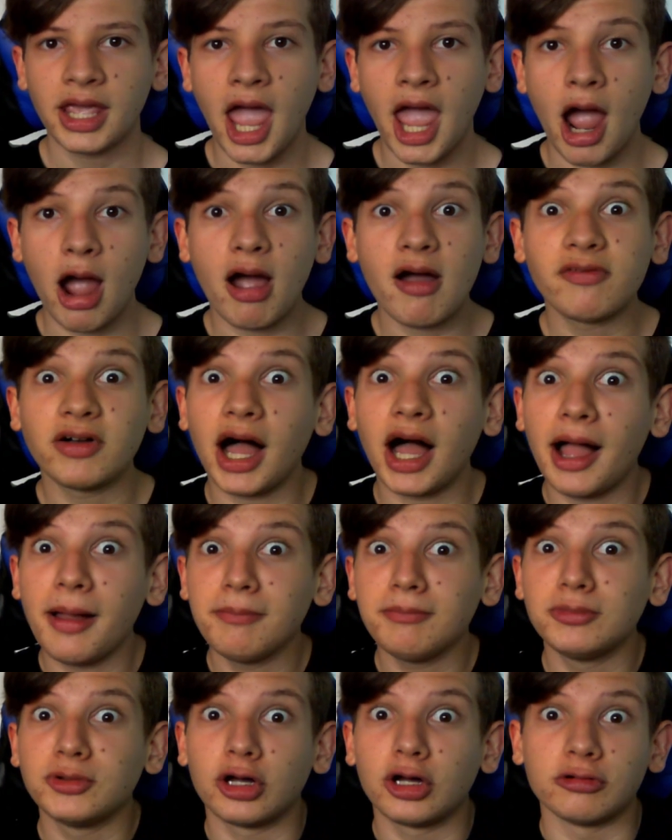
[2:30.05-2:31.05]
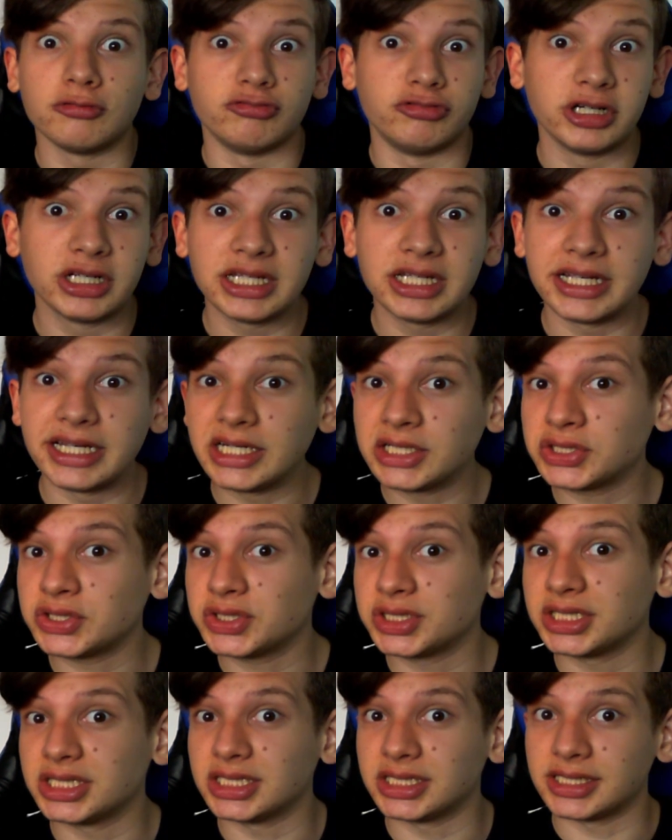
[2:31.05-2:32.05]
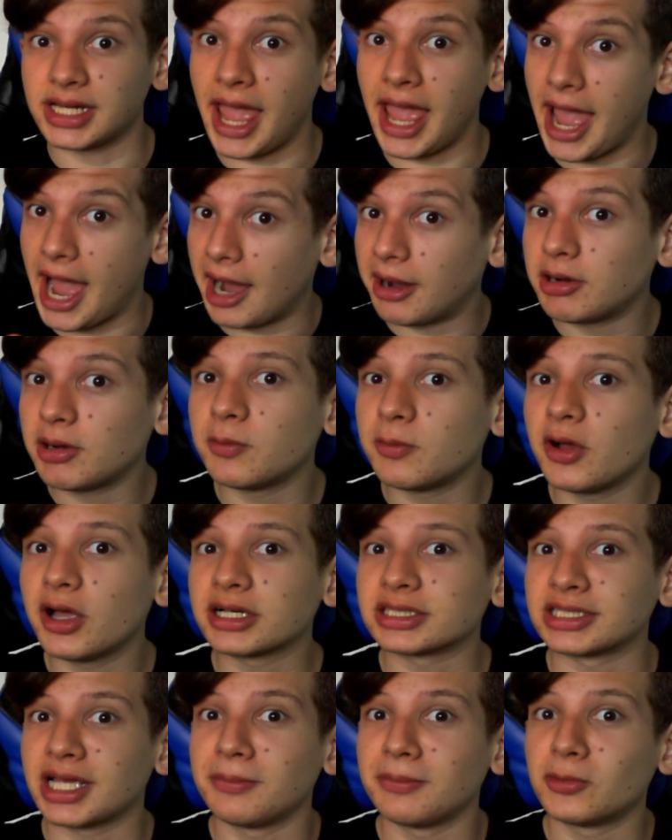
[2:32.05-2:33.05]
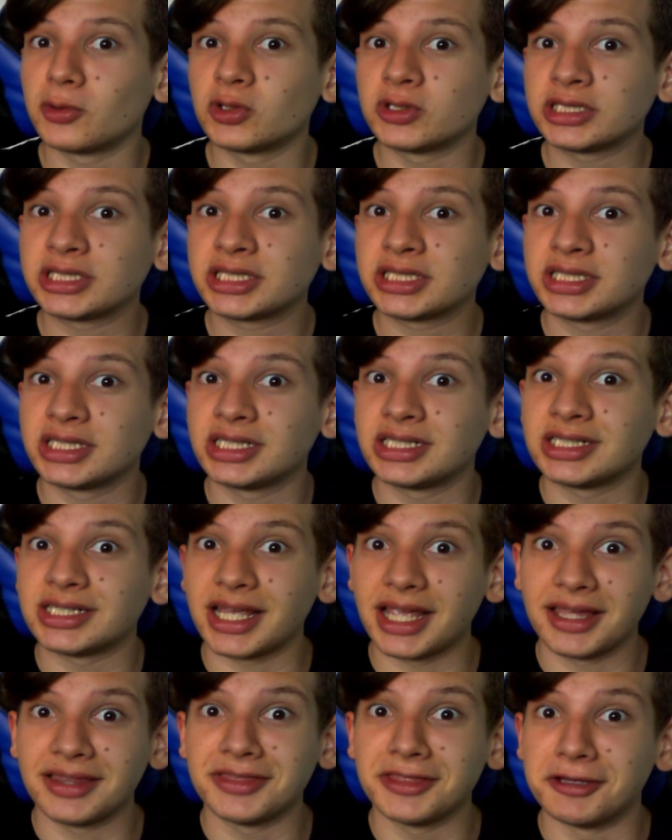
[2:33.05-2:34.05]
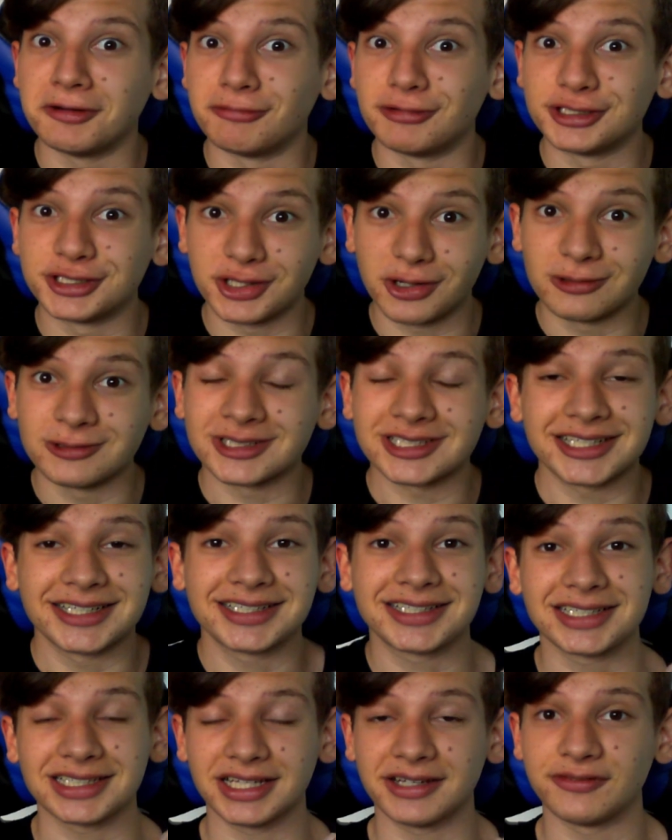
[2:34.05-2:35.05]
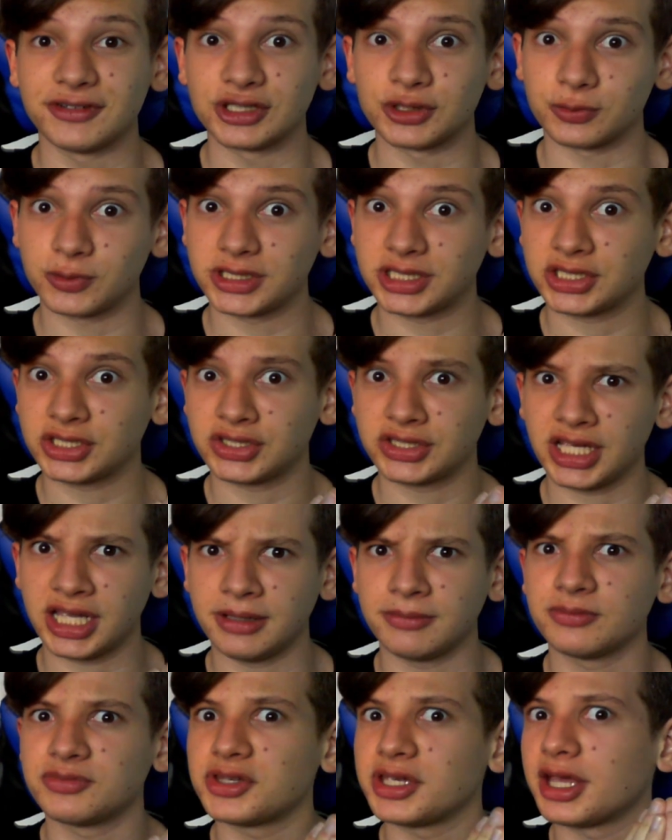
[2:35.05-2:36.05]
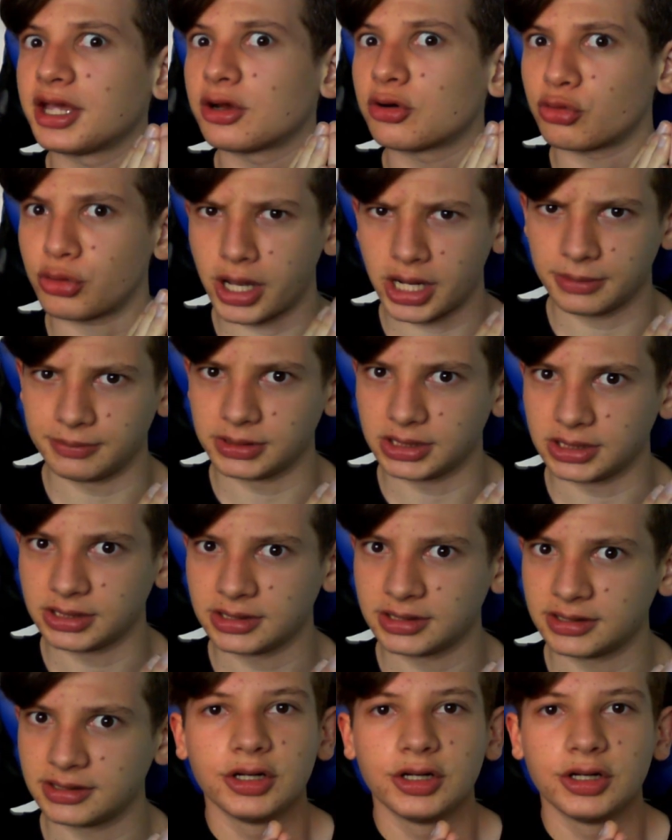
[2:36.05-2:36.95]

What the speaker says: However, I'm not really interested in how it works, I'm more interested in the results it delivers, which seems incredible.